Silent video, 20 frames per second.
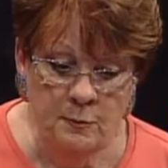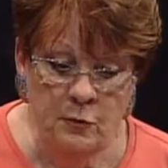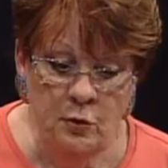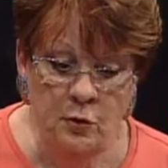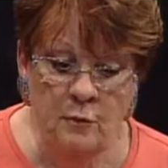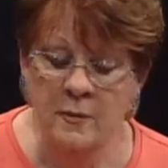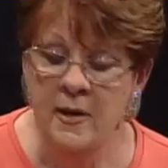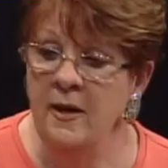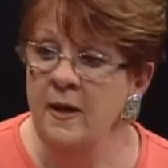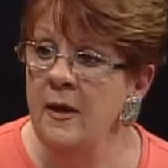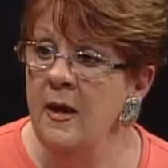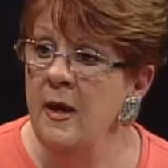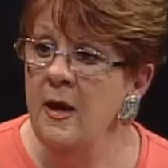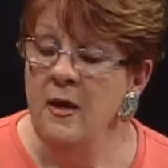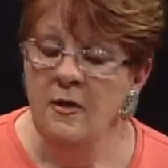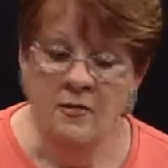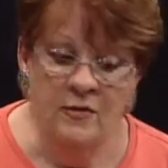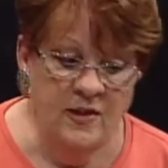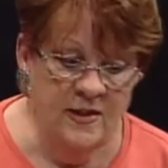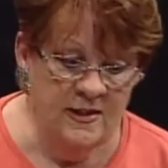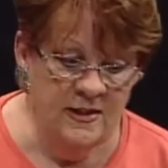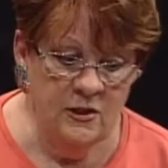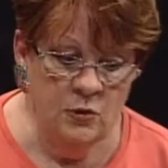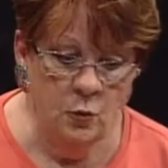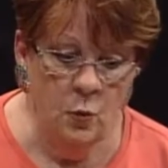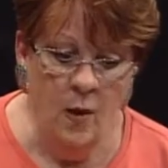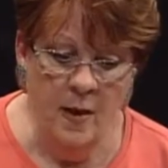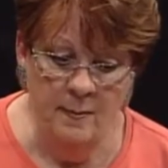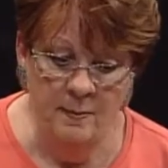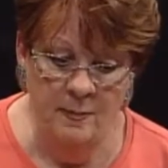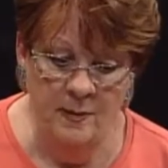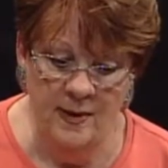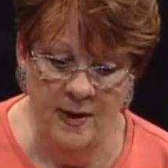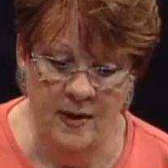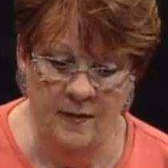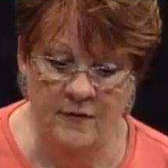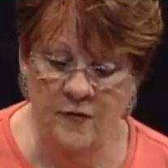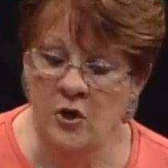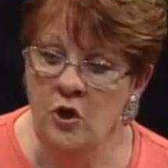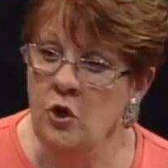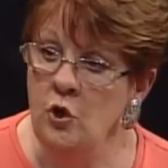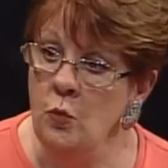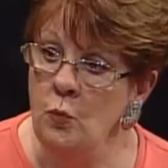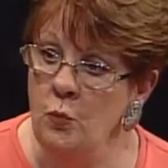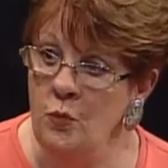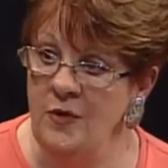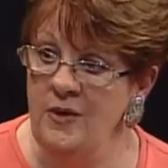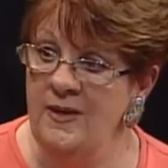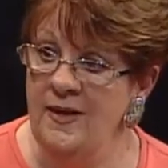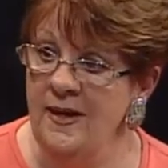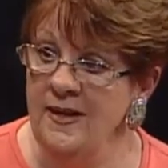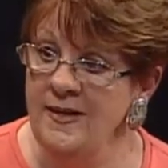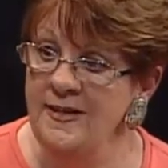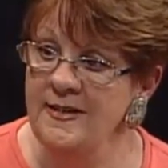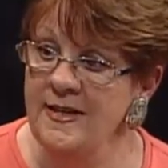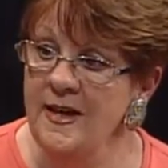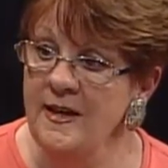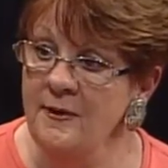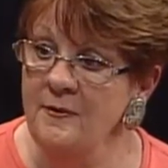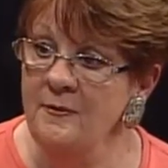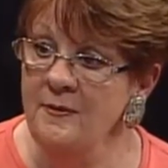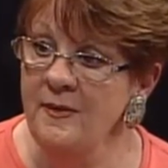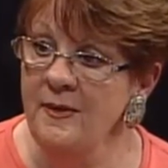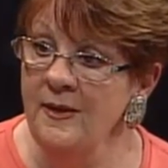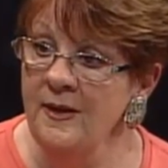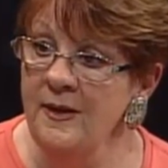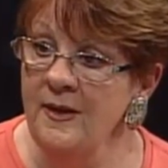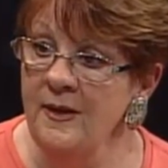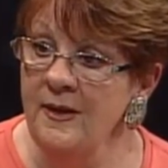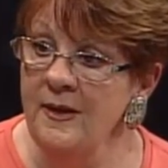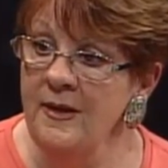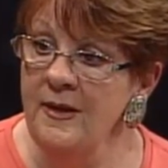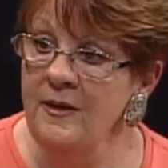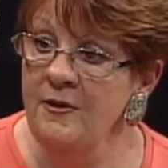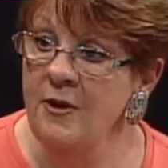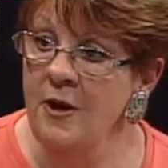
blooming, this is one plant that you would cut down. You